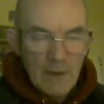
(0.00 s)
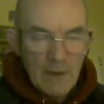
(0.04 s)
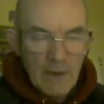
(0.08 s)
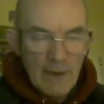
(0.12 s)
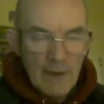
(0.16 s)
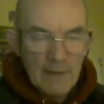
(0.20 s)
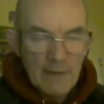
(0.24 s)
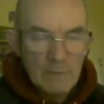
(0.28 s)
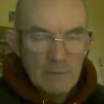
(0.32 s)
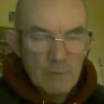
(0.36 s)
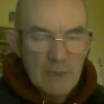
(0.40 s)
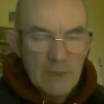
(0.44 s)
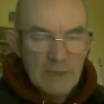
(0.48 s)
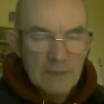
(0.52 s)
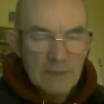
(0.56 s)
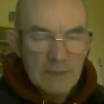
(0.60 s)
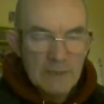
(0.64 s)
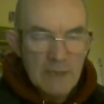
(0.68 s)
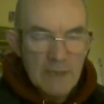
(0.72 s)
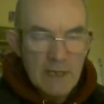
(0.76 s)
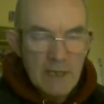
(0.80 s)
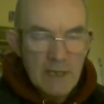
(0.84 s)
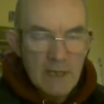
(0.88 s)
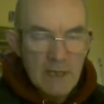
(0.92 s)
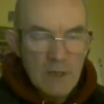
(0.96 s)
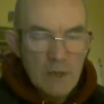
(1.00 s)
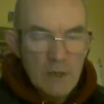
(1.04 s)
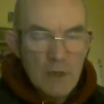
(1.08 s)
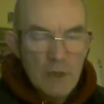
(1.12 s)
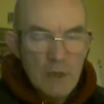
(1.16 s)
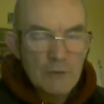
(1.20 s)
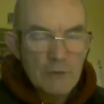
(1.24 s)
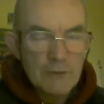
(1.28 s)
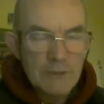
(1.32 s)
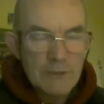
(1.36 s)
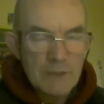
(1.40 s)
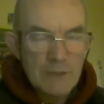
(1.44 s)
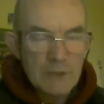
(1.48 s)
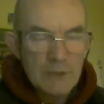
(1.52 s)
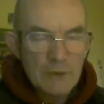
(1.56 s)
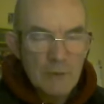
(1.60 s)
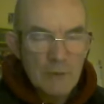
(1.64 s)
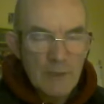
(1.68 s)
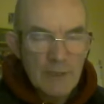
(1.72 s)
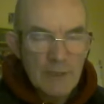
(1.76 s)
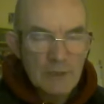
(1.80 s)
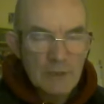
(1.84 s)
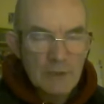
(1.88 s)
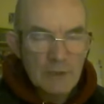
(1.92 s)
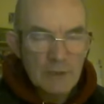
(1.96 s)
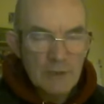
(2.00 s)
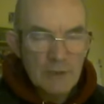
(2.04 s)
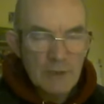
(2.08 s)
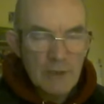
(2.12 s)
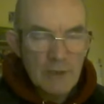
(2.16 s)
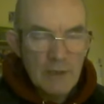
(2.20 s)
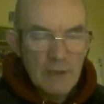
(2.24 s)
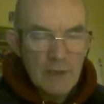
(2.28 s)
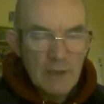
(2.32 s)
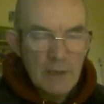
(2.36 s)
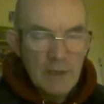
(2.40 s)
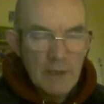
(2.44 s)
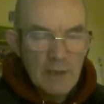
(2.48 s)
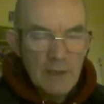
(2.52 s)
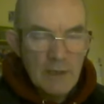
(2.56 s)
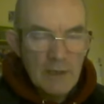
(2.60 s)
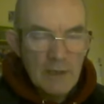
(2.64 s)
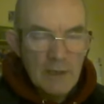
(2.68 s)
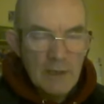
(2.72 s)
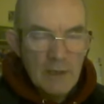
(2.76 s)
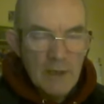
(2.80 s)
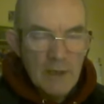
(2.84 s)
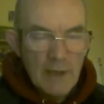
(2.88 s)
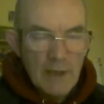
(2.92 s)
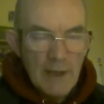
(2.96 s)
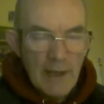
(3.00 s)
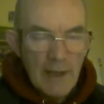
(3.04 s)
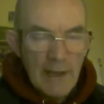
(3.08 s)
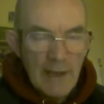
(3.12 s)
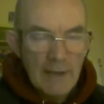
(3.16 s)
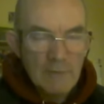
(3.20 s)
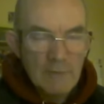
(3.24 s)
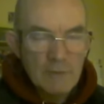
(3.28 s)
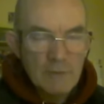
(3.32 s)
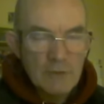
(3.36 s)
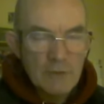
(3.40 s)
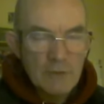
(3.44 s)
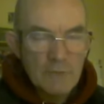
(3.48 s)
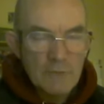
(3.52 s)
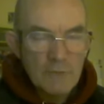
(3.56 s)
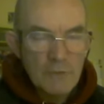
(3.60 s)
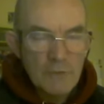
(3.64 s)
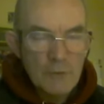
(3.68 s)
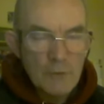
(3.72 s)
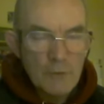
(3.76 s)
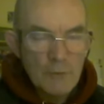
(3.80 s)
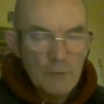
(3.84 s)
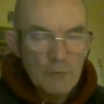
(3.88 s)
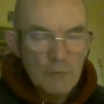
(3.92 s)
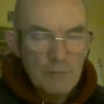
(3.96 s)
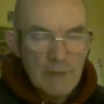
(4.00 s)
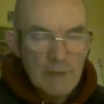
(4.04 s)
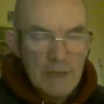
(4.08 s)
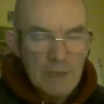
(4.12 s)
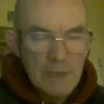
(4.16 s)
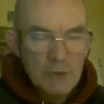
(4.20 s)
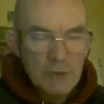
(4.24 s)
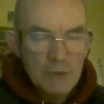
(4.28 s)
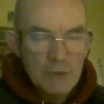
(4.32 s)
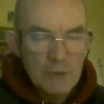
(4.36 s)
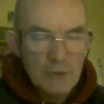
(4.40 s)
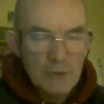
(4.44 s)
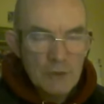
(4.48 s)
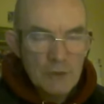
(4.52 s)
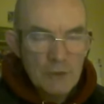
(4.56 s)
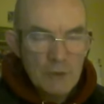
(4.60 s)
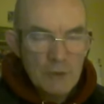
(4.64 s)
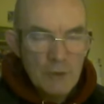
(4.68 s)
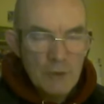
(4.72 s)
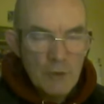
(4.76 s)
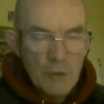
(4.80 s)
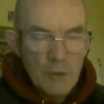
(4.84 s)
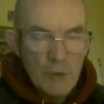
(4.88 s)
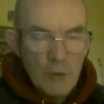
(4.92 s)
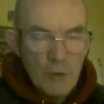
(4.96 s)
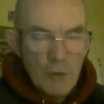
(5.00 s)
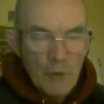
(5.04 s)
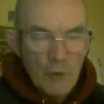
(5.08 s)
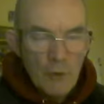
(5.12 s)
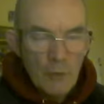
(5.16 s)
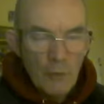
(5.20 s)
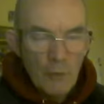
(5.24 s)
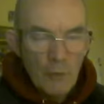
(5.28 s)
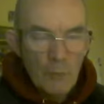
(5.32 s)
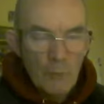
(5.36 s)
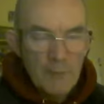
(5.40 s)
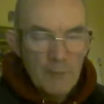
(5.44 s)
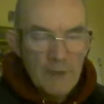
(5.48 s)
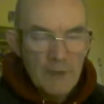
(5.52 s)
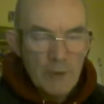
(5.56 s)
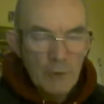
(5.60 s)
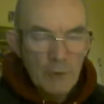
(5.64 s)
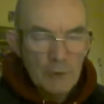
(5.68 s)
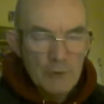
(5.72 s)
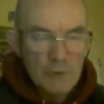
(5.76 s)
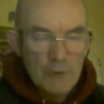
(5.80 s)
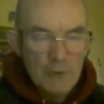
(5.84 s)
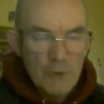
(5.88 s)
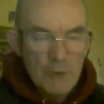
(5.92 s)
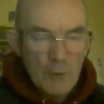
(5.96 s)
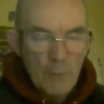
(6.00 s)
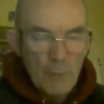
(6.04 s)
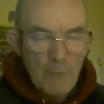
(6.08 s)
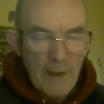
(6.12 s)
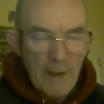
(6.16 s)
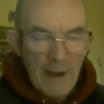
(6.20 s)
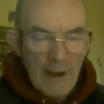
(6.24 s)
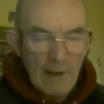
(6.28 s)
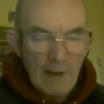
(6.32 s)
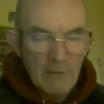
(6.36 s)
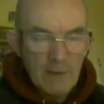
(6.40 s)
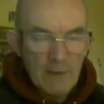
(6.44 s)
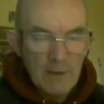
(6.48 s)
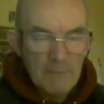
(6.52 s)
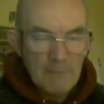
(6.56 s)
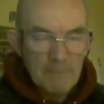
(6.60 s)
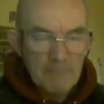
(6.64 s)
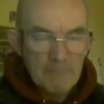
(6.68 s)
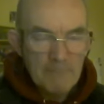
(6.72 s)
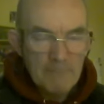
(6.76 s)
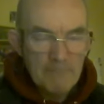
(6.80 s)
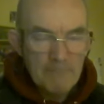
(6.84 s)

And we see no situation out of your reach or beyond your power.